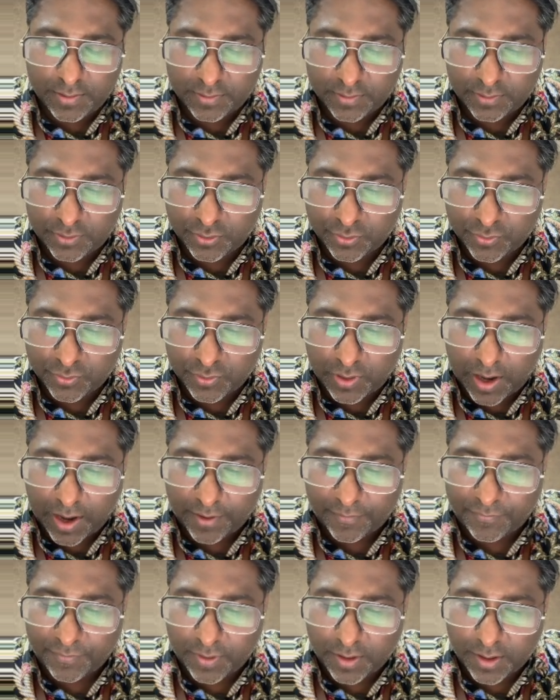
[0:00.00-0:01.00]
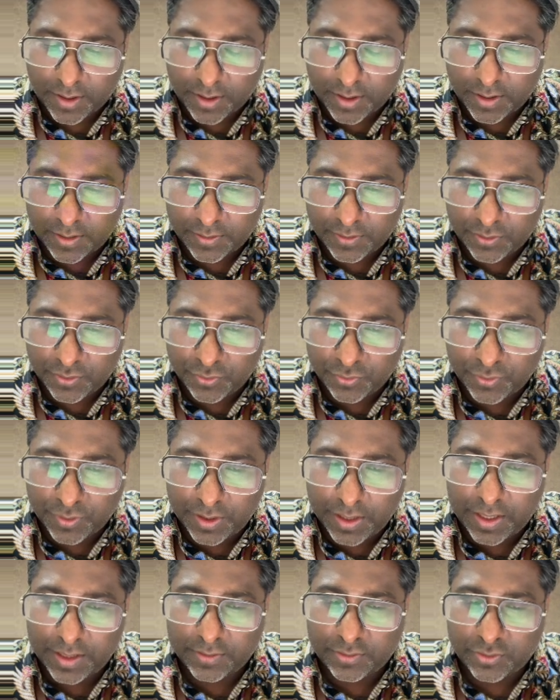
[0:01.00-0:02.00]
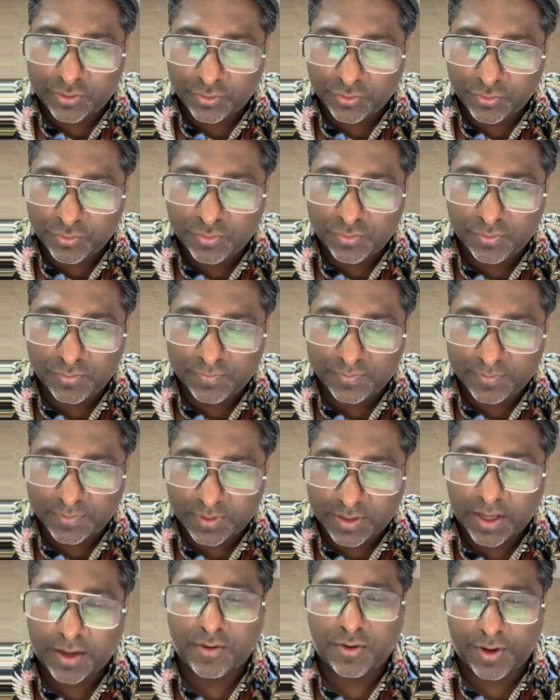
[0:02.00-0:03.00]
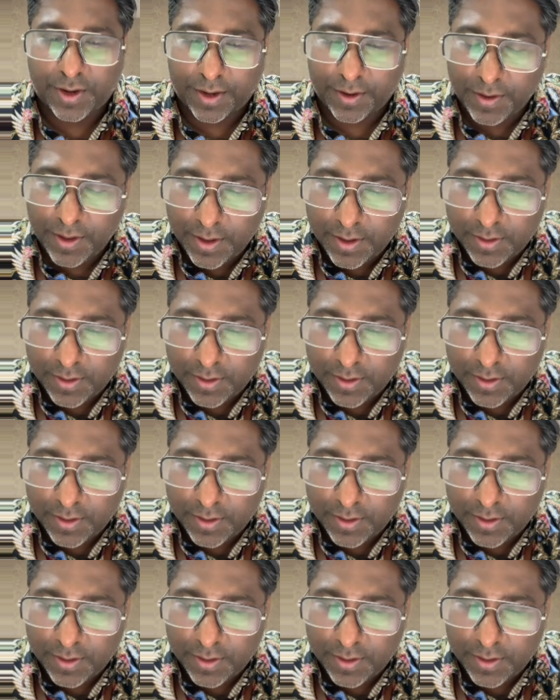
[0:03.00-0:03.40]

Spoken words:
you have you need to, yeah, correct,